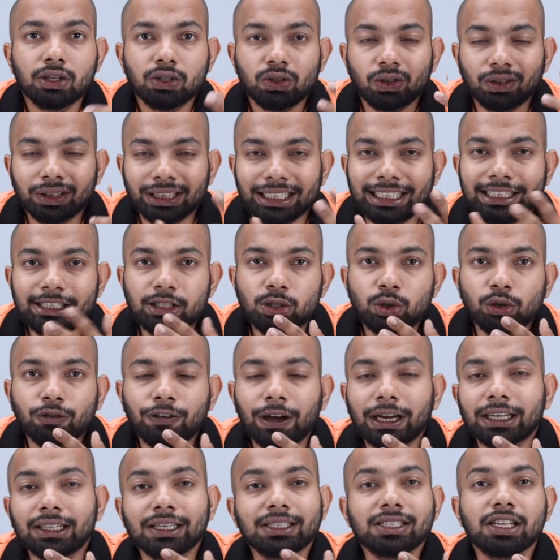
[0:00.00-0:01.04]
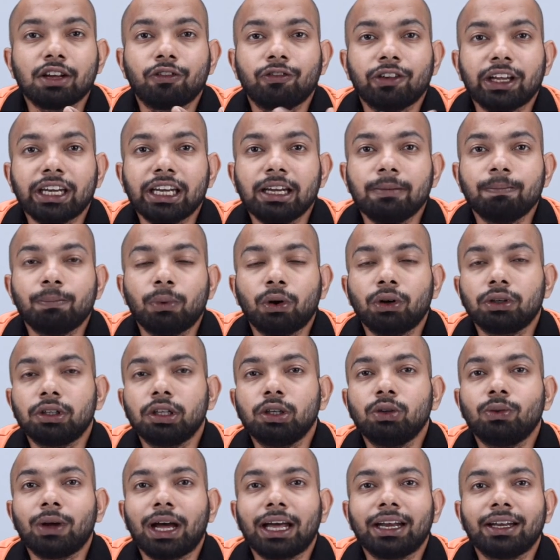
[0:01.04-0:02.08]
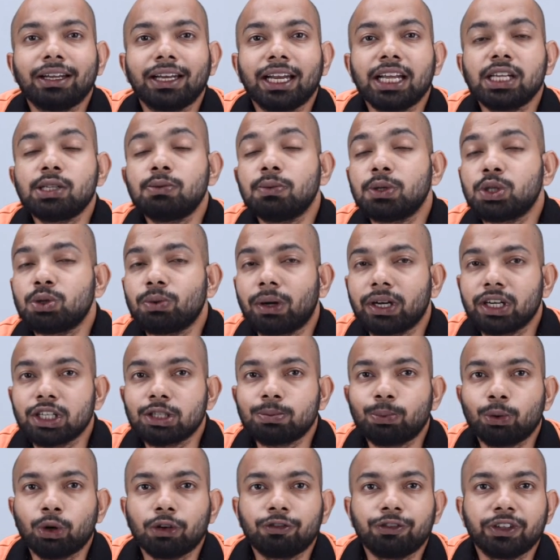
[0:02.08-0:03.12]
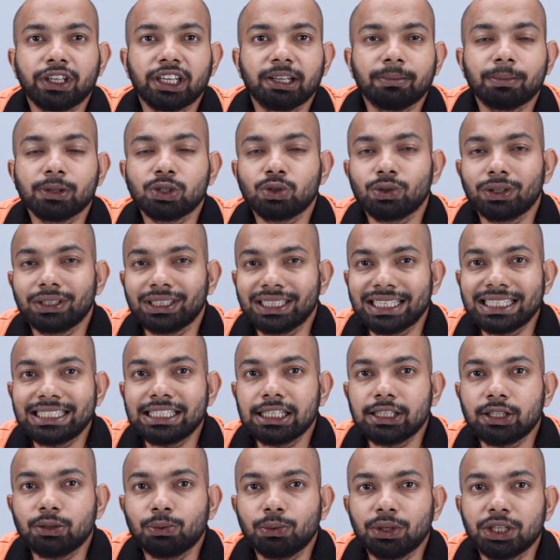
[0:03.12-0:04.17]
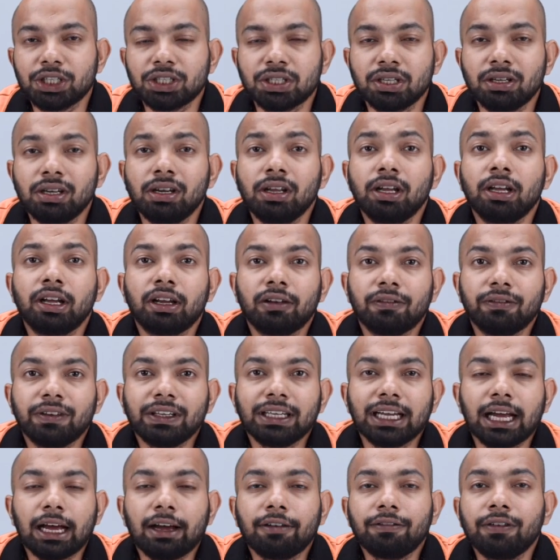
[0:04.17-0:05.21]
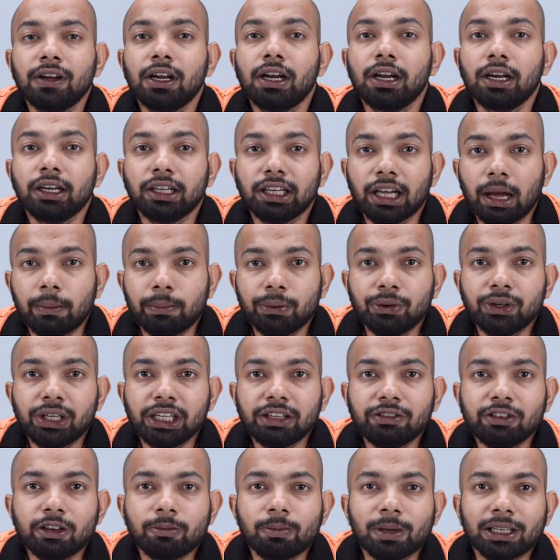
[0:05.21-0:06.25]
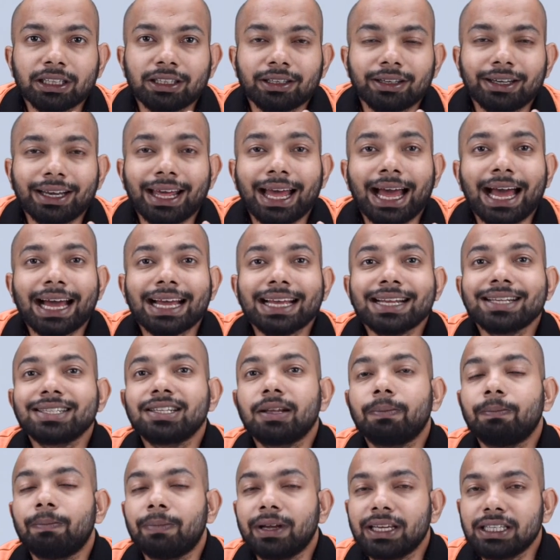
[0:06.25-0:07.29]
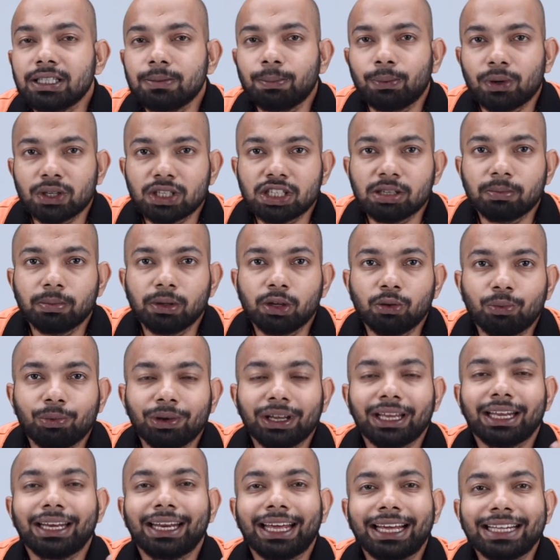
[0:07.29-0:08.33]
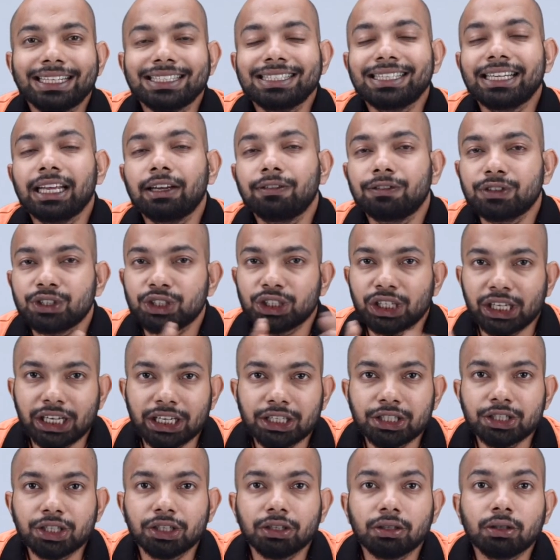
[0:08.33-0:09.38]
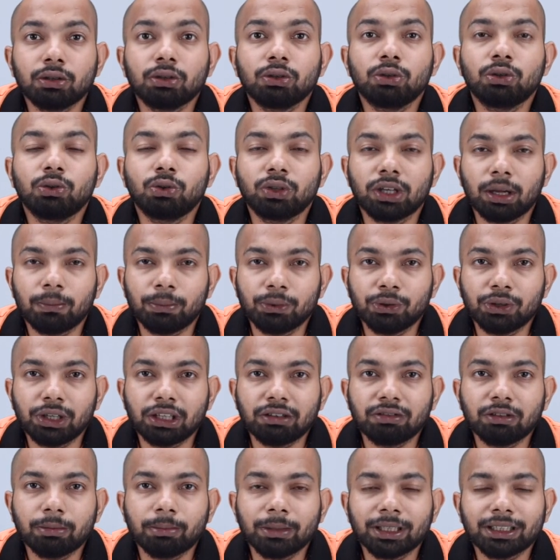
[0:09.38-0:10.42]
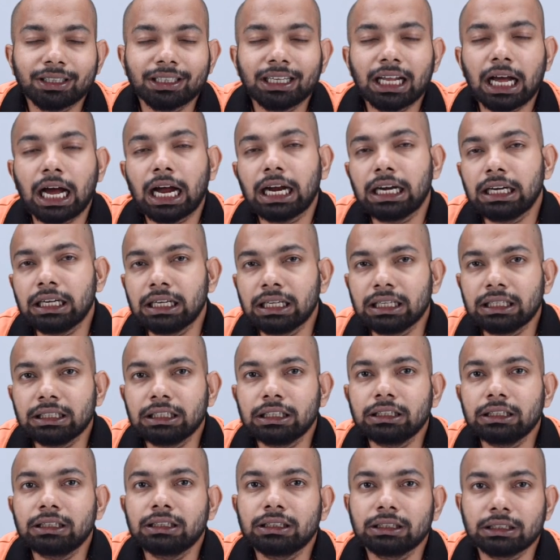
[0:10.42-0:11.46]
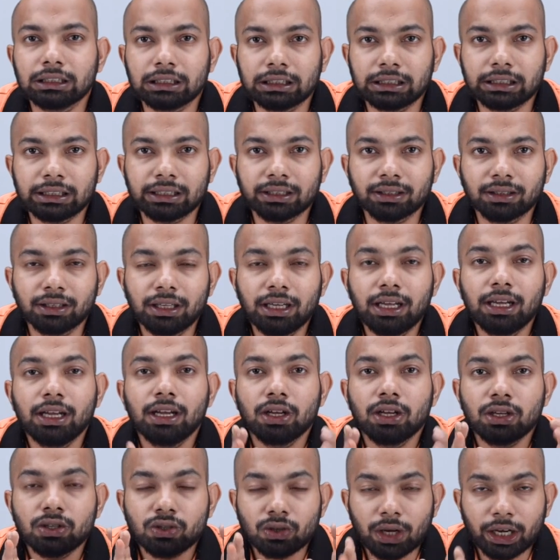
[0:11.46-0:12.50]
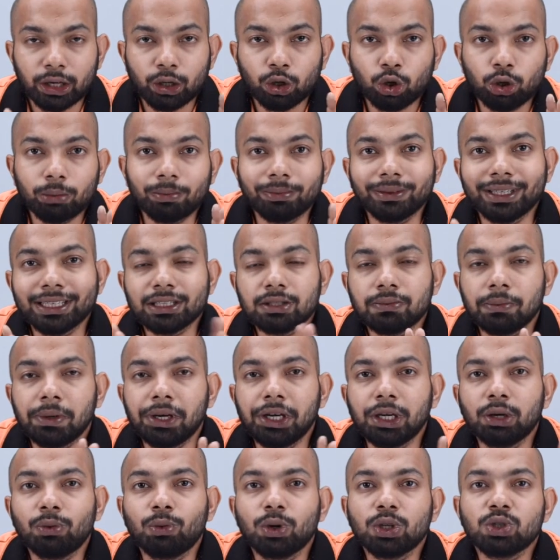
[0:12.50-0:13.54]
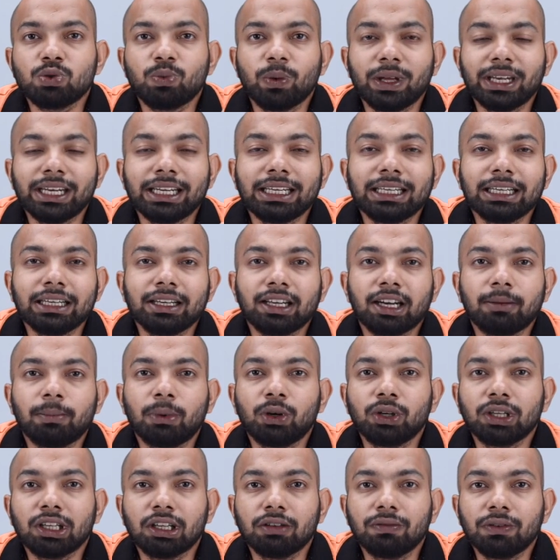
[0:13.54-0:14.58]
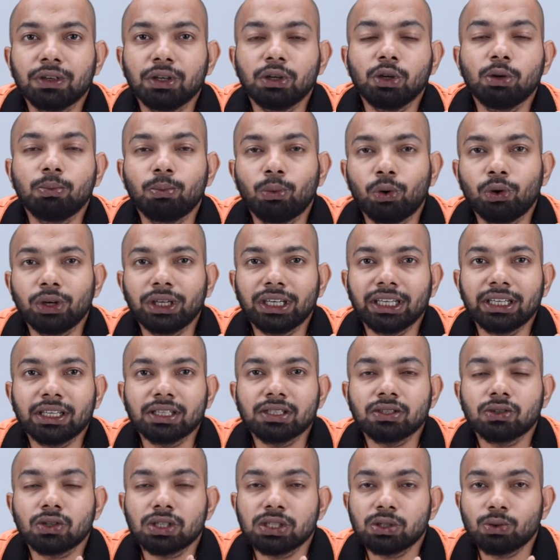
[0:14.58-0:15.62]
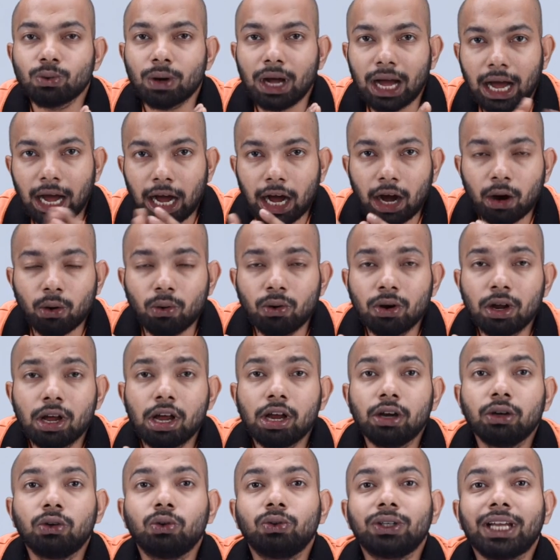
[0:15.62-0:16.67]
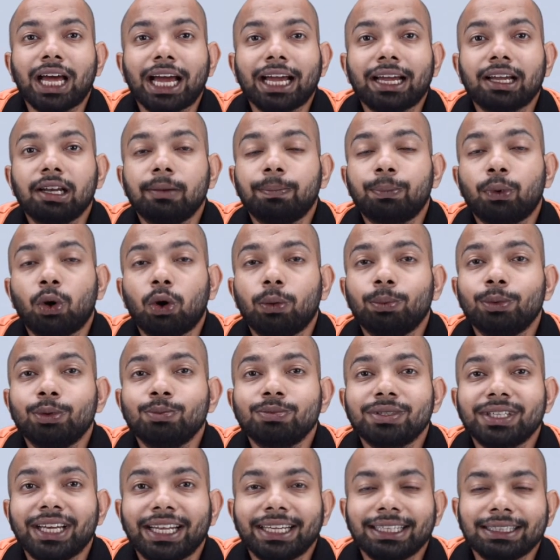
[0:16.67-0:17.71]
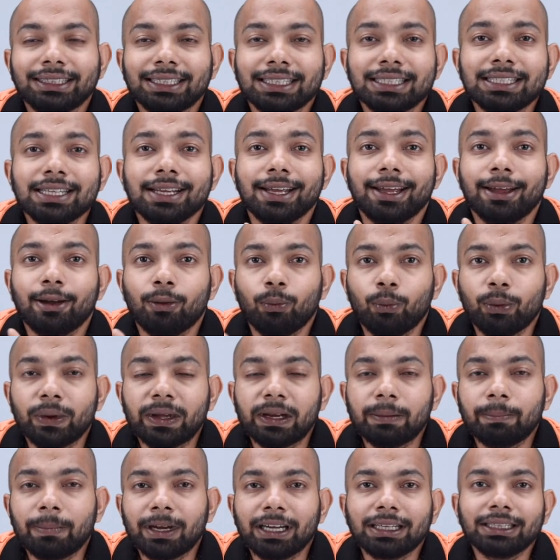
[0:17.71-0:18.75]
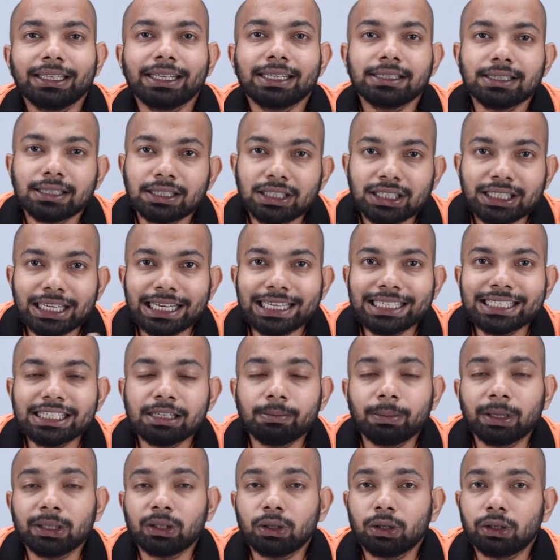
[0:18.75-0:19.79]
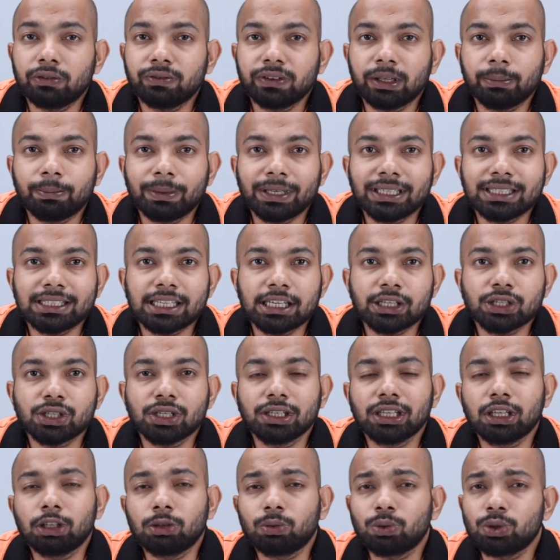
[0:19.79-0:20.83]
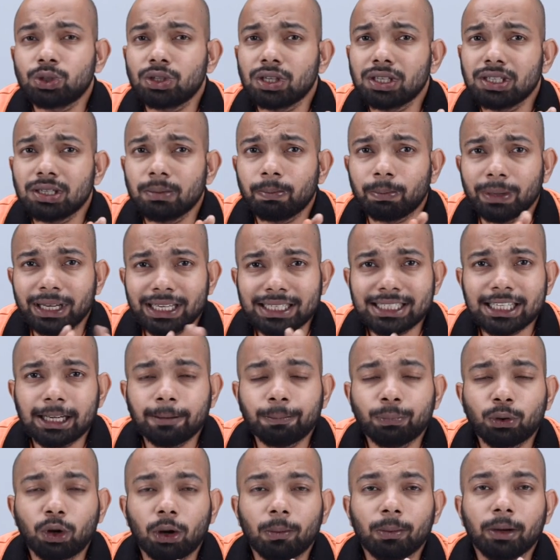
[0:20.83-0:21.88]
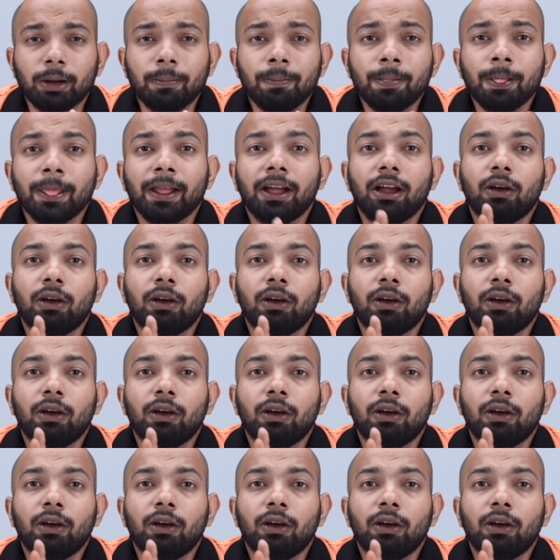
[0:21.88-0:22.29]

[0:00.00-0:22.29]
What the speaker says: So these two factors are very important to analyze which one is profitable. So in this situation, we have WDV method as the best possible way, and hence they have changed it to WDV method under the third year. So I hope this video was very clear about giving you more details as to how to tackle problems like this, whereby there is a change in method of depreciation. This was just a basic problem.